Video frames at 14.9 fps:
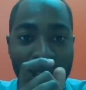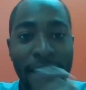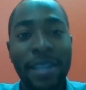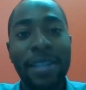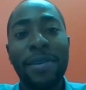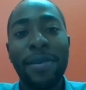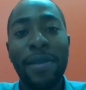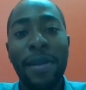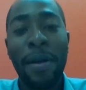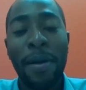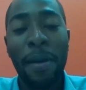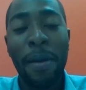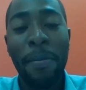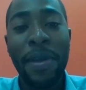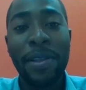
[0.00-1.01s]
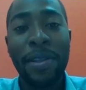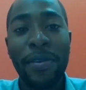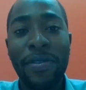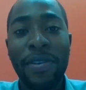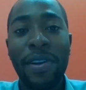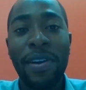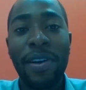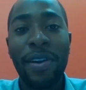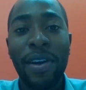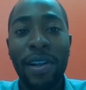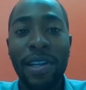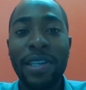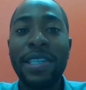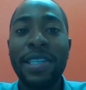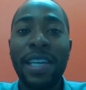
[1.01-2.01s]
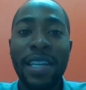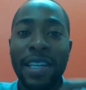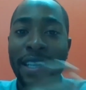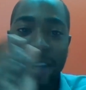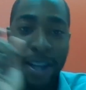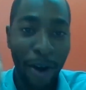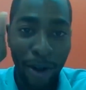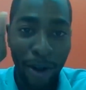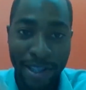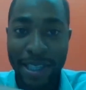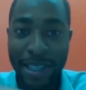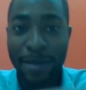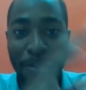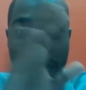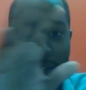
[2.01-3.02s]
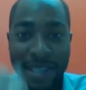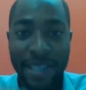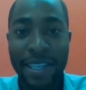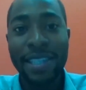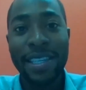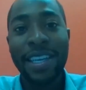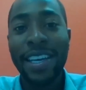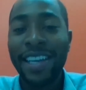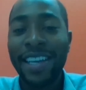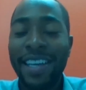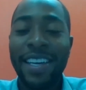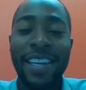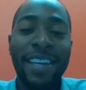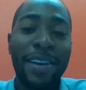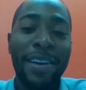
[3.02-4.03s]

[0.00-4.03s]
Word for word: a little a bit of their knowledge and all these pieces